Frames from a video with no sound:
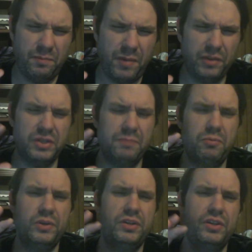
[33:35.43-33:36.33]

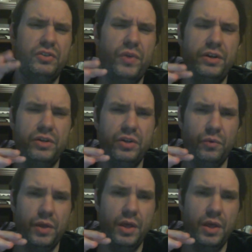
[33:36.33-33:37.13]
points that he's trying to do.